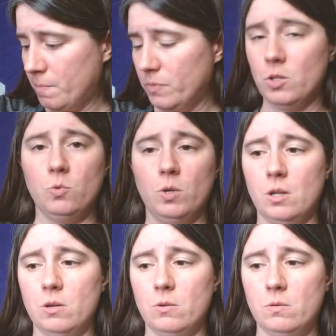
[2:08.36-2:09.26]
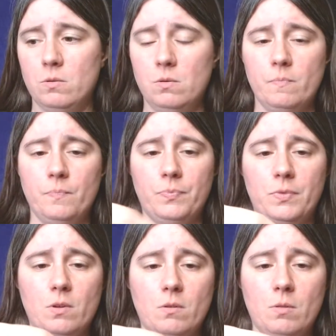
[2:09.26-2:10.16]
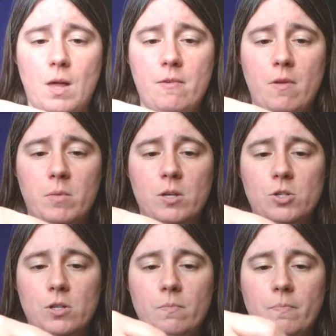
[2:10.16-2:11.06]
you would load live ammunition.